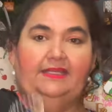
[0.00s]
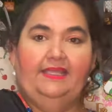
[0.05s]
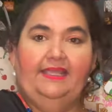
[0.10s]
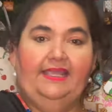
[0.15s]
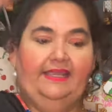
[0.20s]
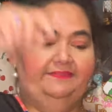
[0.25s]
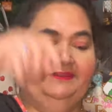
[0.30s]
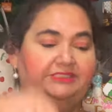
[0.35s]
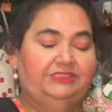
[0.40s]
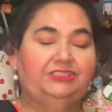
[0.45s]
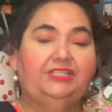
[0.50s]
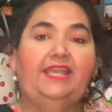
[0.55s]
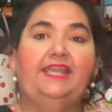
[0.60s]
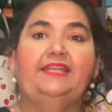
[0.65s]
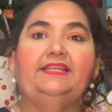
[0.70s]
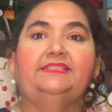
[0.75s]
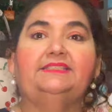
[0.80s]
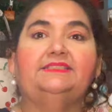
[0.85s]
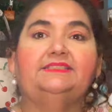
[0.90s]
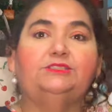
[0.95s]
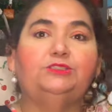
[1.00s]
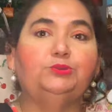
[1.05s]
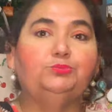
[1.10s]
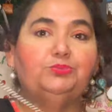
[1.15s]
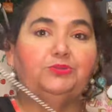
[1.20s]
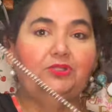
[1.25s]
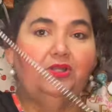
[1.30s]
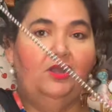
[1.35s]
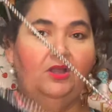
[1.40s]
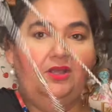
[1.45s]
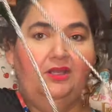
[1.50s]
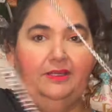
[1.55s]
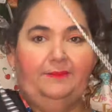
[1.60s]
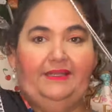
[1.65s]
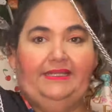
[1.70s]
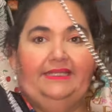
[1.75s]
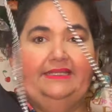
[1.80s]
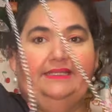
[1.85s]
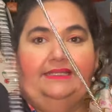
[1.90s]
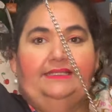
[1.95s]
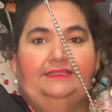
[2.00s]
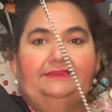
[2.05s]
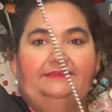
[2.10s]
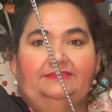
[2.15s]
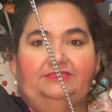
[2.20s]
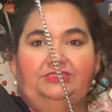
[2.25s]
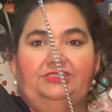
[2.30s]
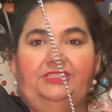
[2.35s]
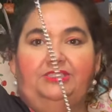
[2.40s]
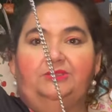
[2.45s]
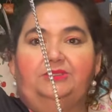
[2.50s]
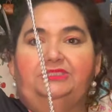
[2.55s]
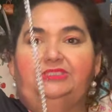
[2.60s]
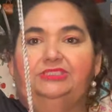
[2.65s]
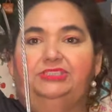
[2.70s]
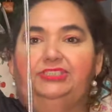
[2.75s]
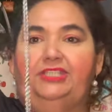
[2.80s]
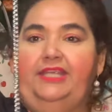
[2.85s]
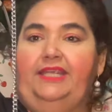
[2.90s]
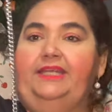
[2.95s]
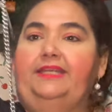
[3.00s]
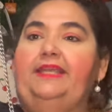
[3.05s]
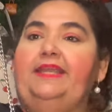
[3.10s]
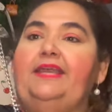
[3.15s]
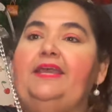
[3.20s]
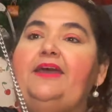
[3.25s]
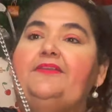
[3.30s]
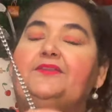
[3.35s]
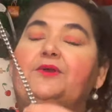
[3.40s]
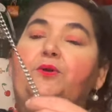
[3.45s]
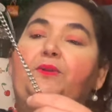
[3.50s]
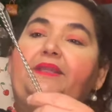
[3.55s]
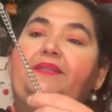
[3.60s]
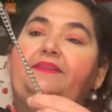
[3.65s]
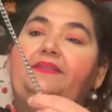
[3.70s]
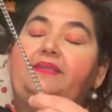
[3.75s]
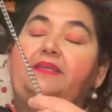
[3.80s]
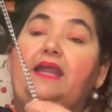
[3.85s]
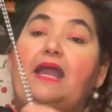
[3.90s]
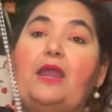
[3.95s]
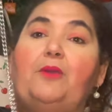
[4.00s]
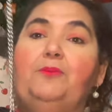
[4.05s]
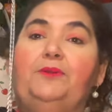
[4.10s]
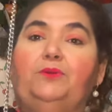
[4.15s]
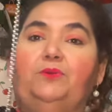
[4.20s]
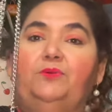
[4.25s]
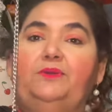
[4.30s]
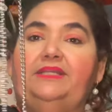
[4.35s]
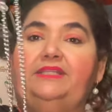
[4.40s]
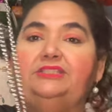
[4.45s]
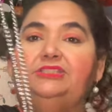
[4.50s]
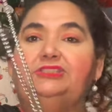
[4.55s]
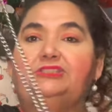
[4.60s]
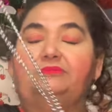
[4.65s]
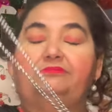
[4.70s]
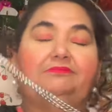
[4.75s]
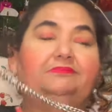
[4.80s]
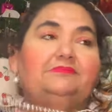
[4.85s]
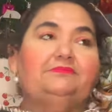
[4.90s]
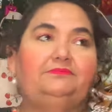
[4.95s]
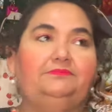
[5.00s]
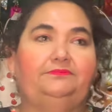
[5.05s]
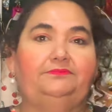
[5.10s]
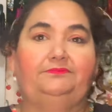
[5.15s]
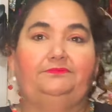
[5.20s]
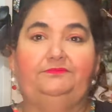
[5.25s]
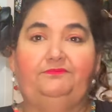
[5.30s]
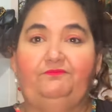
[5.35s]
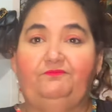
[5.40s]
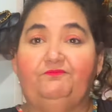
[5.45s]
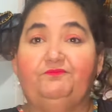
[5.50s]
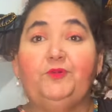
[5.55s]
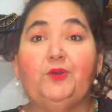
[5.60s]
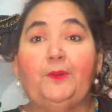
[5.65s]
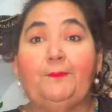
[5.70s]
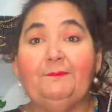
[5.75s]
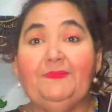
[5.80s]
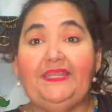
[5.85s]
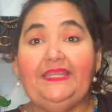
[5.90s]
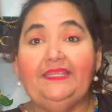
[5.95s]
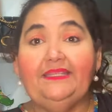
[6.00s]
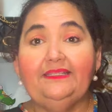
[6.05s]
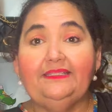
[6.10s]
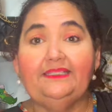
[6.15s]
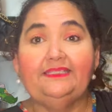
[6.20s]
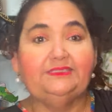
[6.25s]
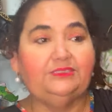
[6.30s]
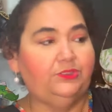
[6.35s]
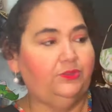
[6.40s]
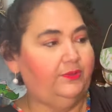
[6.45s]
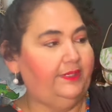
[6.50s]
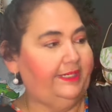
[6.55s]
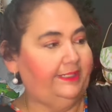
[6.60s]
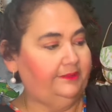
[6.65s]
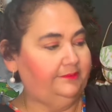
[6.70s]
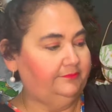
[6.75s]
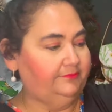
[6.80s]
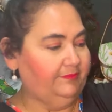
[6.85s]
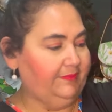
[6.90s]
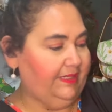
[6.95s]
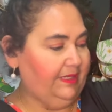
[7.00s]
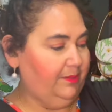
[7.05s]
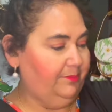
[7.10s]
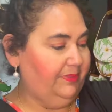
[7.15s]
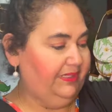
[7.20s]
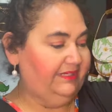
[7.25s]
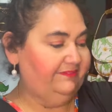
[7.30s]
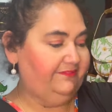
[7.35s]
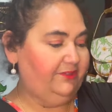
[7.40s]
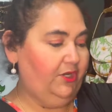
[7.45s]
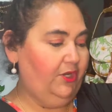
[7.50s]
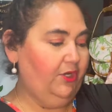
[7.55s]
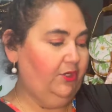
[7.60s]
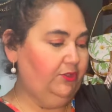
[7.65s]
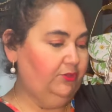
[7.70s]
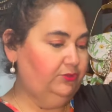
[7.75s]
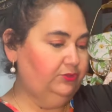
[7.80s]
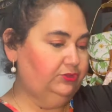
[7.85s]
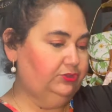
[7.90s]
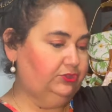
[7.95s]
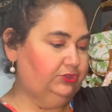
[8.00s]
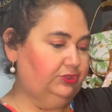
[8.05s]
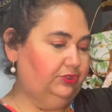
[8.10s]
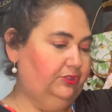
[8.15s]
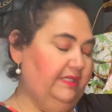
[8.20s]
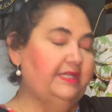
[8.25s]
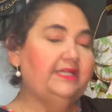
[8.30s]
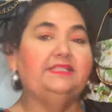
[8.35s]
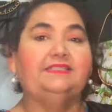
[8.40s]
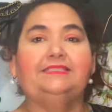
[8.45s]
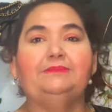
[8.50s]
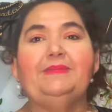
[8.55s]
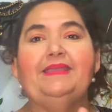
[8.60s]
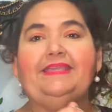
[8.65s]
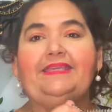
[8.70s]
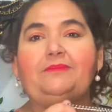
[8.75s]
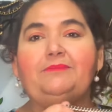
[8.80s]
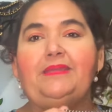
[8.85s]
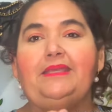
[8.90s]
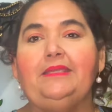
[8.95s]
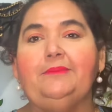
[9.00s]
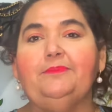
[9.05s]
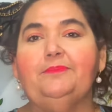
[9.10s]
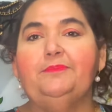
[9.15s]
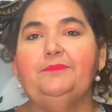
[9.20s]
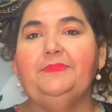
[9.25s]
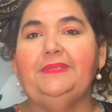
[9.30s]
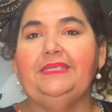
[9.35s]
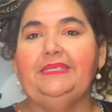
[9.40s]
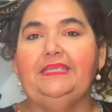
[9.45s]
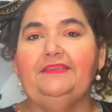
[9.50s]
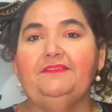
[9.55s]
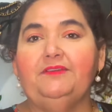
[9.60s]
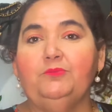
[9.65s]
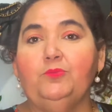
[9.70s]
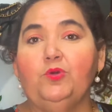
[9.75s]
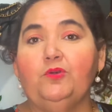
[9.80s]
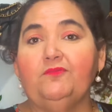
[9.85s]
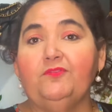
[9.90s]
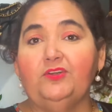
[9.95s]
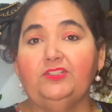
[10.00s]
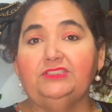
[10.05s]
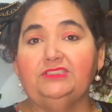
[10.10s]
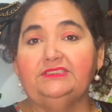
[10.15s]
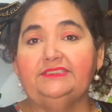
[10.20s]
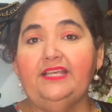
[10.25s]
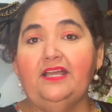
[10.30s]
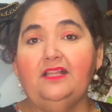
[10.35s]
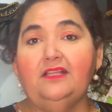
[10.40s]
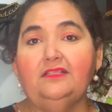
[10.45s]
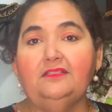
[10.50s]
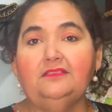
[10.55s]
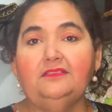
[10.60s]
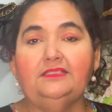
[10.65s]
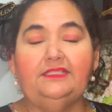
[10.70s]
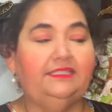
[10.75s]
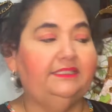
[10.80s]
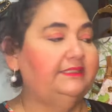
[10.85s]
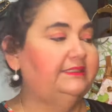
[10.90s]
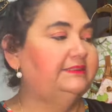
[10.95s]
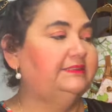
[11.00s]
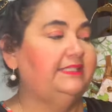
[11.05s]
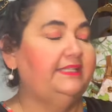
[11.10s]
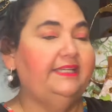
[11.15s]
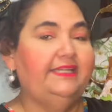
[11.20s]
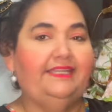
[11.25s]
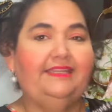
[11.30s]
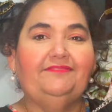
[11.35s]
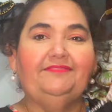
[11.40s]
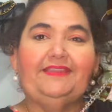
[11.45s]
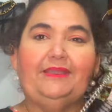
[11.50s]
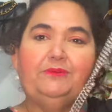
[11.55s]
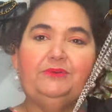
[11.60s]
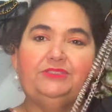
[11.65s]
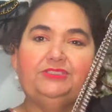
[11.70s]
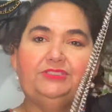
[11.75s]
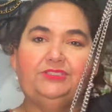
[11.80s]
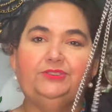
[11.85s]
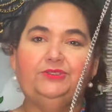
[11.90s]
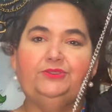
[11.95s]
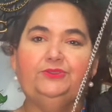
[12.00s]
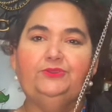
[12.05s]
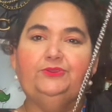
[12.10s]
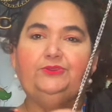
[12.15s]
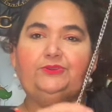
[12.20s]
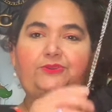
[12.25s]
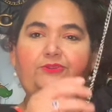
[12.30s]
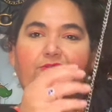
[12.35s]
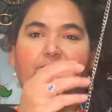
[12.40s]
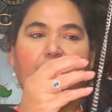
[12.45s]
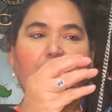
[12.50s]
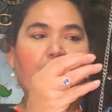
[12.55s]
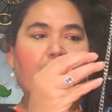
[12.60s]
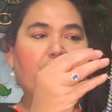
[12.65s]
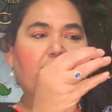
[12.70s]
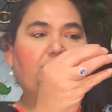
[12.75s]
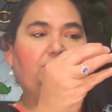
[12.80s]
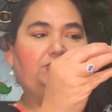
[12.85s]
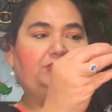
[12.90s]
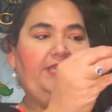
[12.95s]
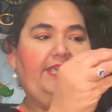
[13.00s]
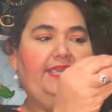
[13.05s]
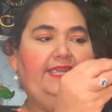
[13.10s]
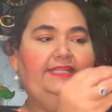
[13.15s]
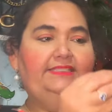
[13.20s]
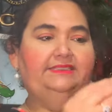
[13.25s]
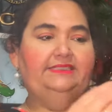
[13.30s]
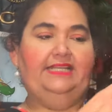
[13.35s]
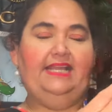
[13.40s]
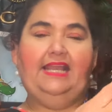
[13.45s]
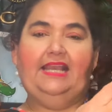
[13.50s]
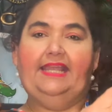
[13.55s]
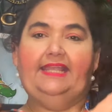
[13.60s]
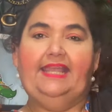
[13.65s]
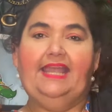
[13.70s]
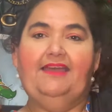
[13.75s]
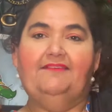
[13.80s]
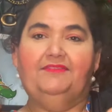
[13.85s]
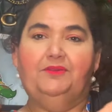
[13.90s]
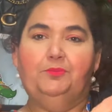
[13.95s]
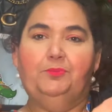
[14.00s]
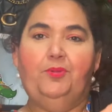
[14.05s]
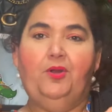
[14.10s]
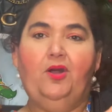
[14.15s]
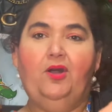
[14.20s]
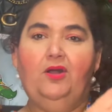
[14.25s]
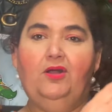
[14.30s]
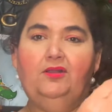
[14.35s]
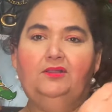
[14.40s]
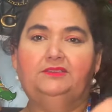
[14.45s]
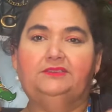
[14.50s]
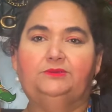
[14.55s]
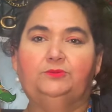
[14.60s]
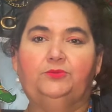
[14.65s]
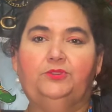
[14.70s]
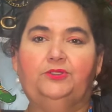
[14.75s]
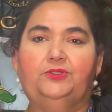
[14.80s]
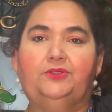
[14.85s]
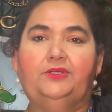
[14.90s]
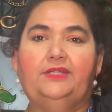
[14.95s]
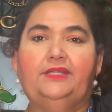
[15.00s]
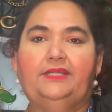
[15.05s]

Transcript: and the chain is super long. I mean, it's a generous chain. The only thing I would wish, for me, it's great, but if Coach, to make it maybe even more versatile, is if they would do those chains that have the balls where